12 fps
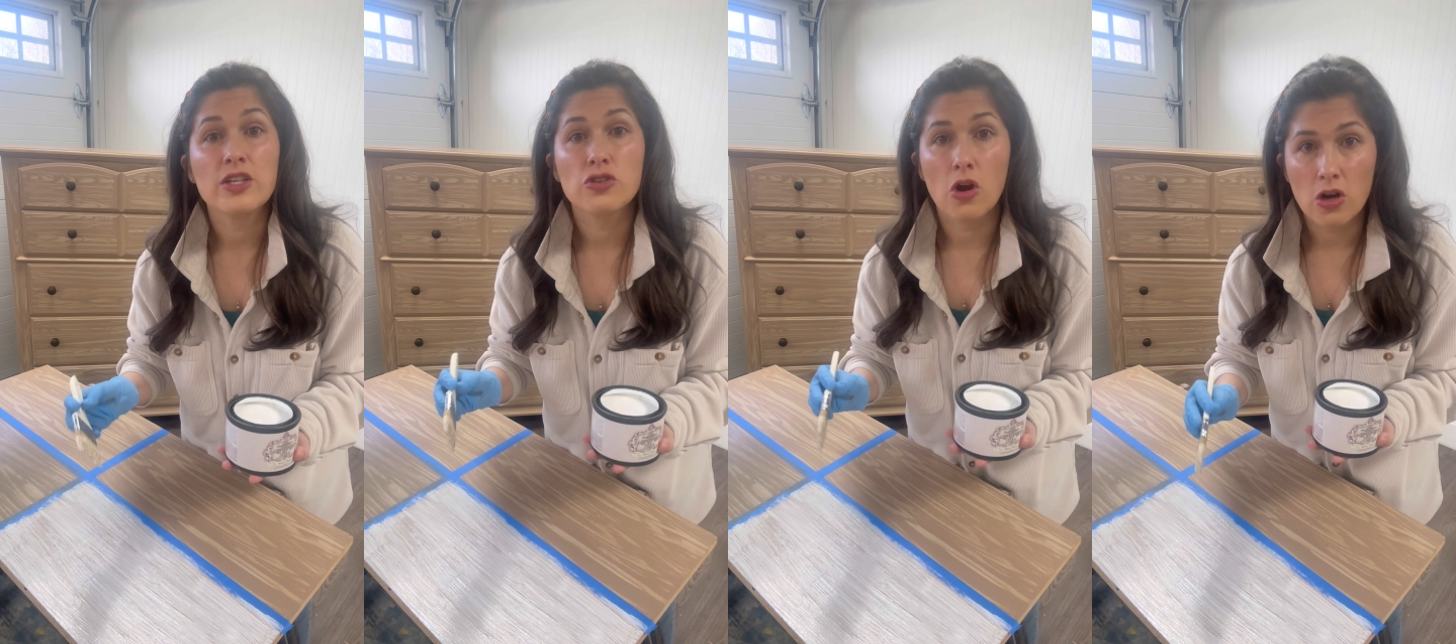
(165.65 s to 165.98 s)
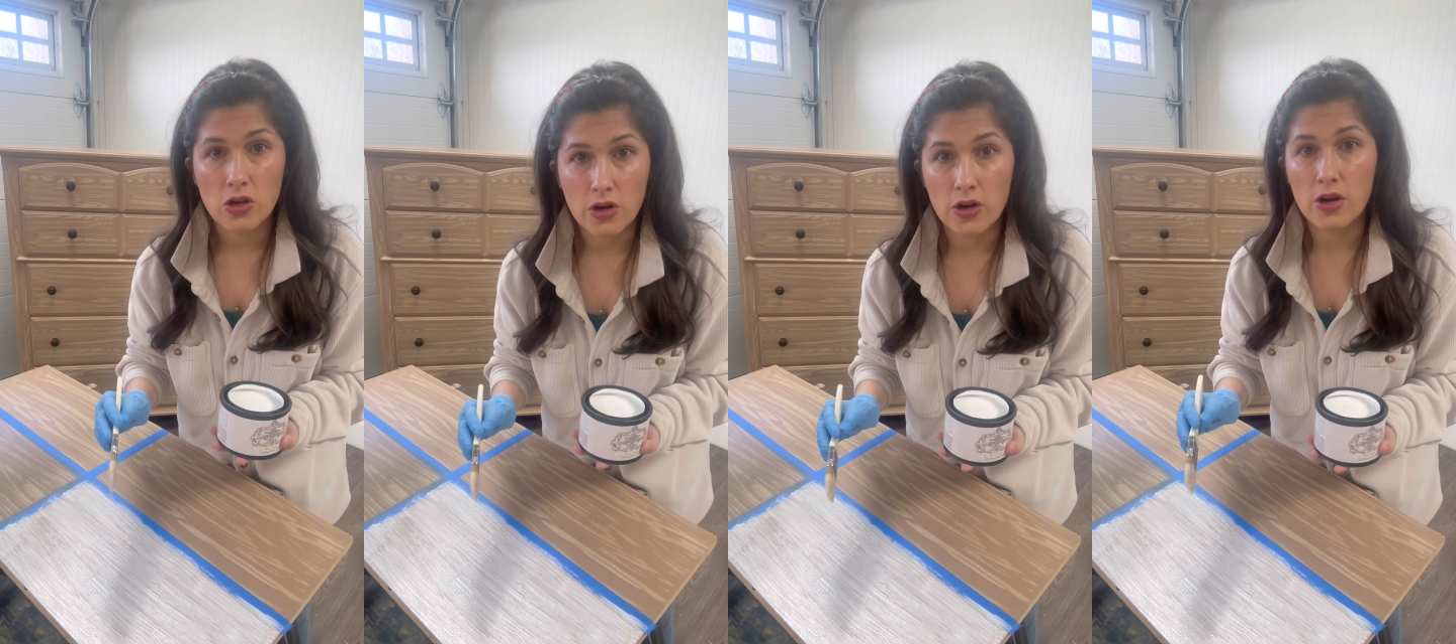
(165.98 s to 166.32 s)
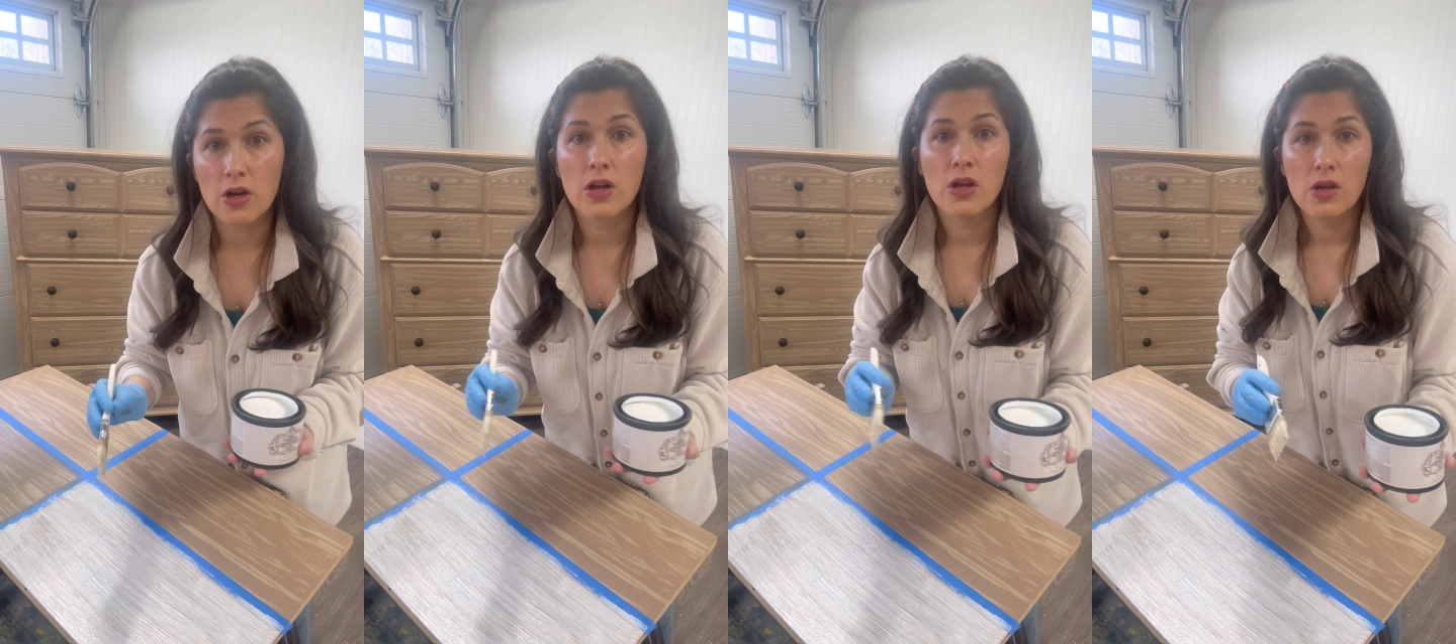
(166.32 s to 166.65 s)
darker
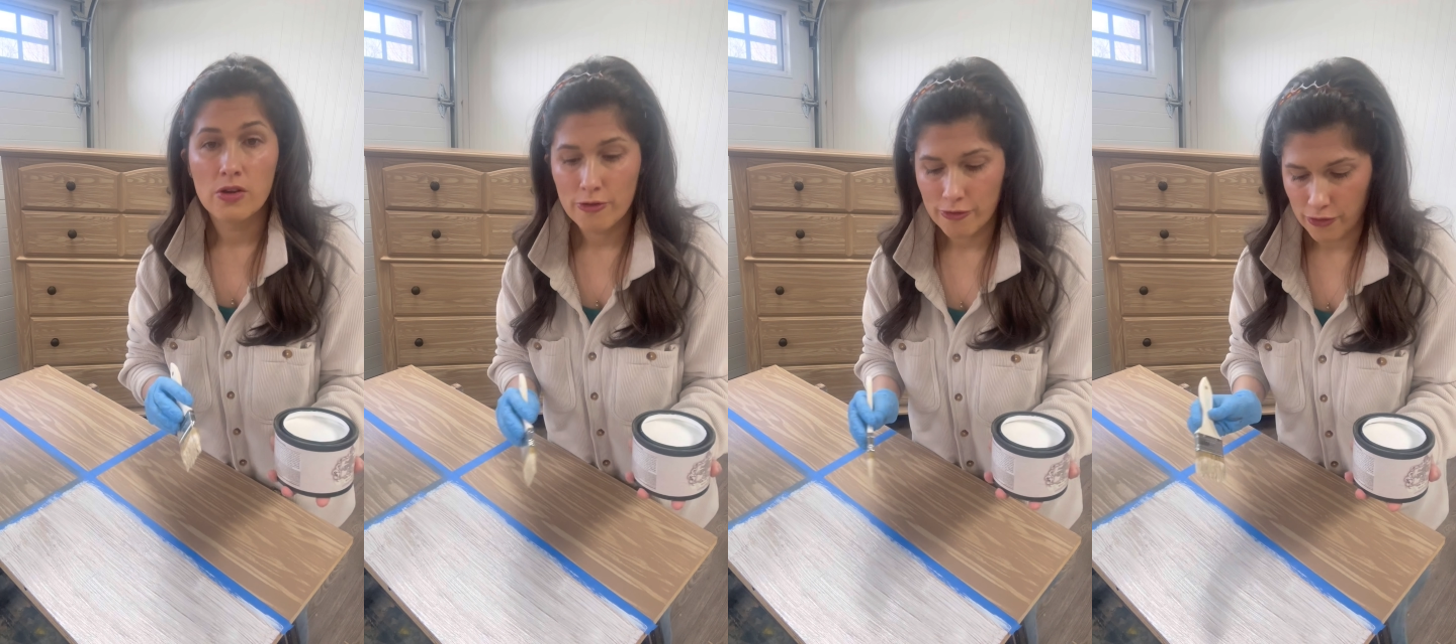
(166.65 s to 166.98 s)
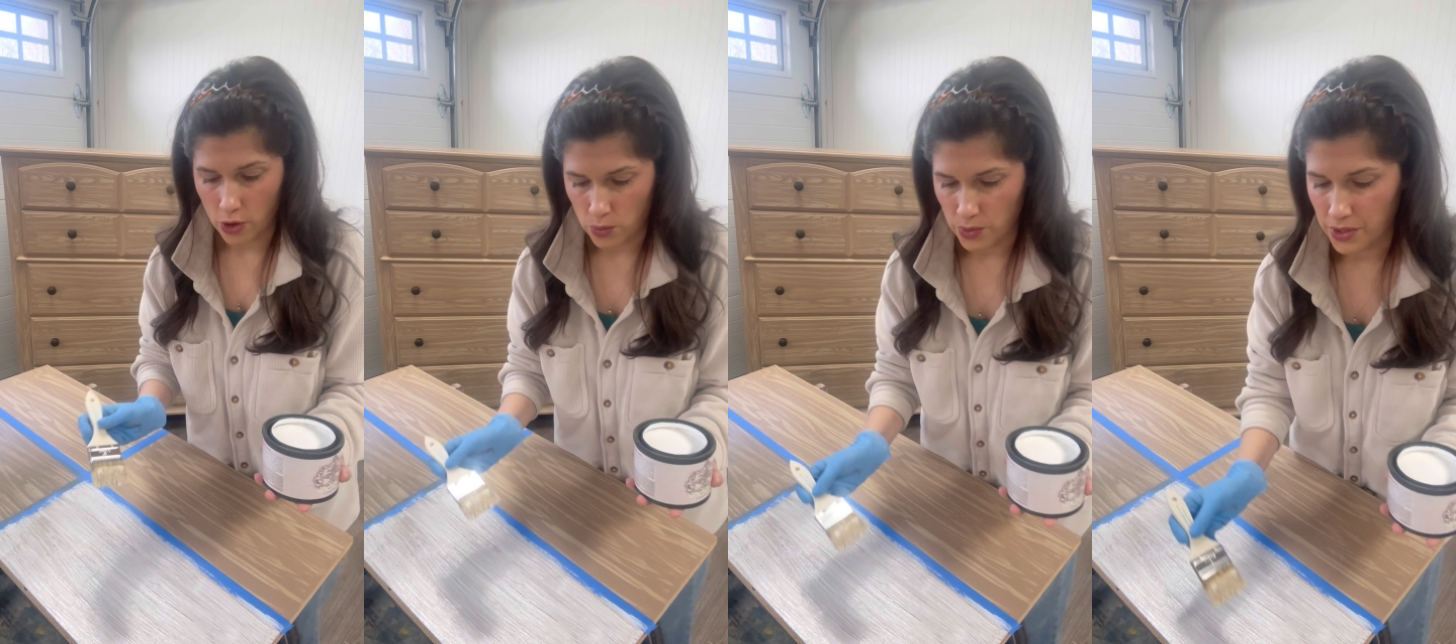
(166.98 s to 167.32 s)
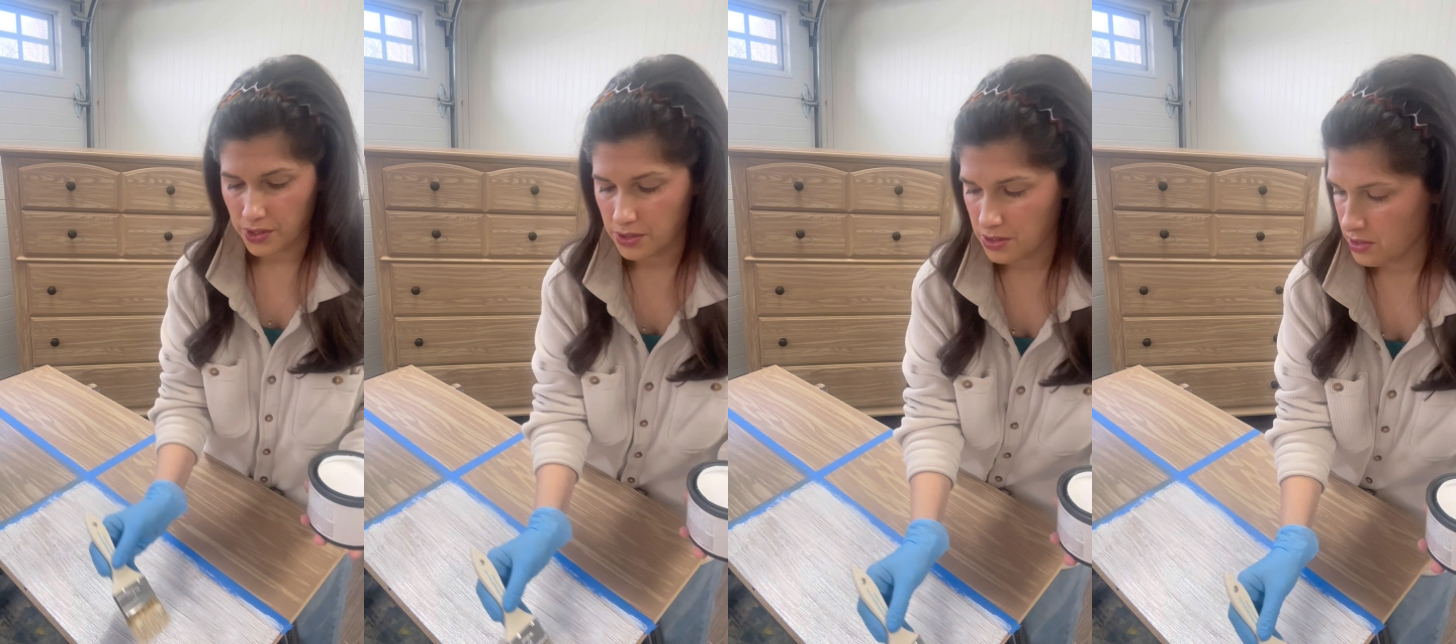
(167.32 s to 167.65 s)
faux wood.